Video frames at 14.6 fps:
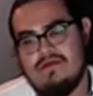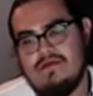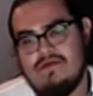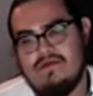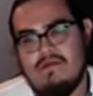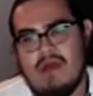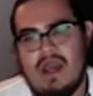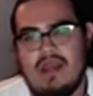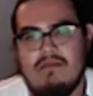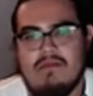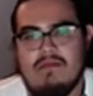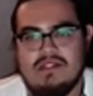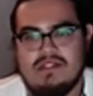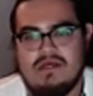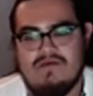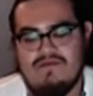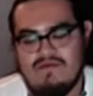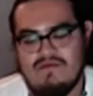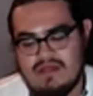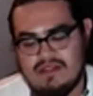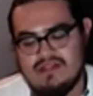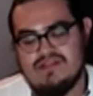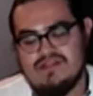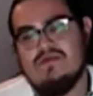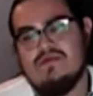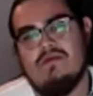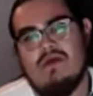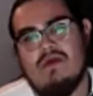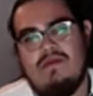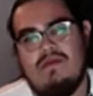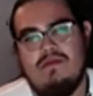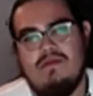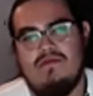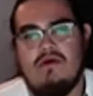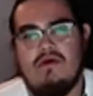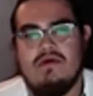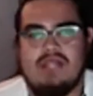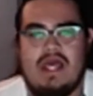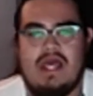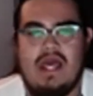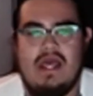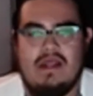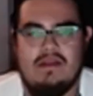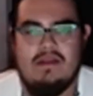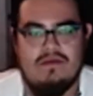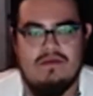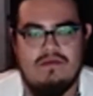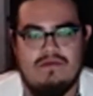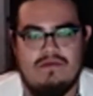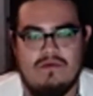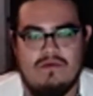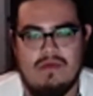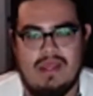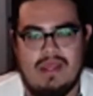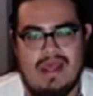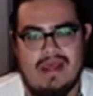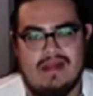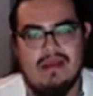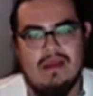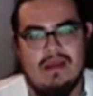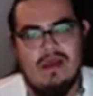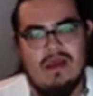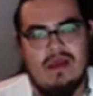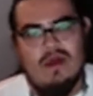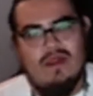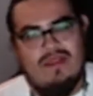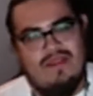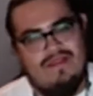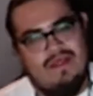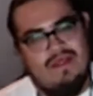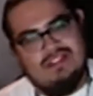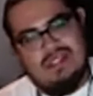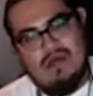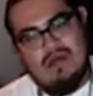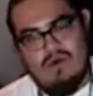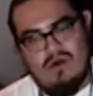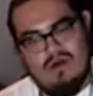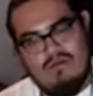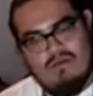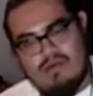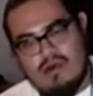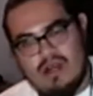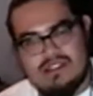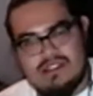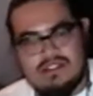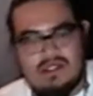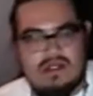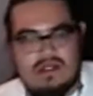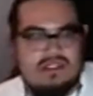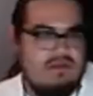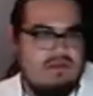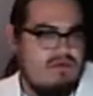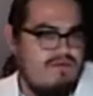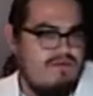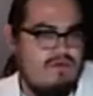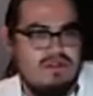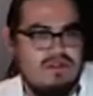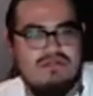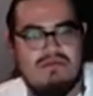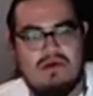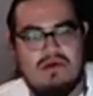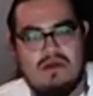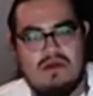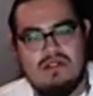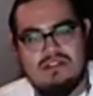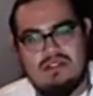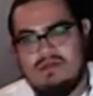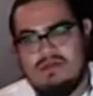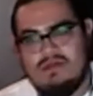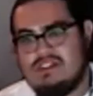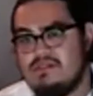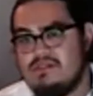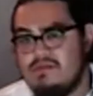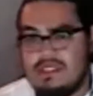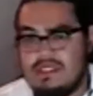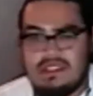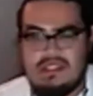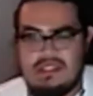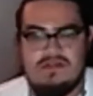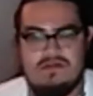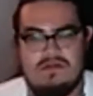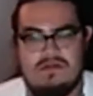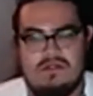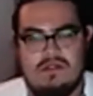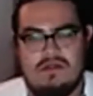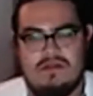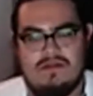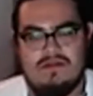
remind myself of, like, this is what my people have always had, you know, before we had the things that were impressed on us, that were forced upon us, that we assimilated into, you know,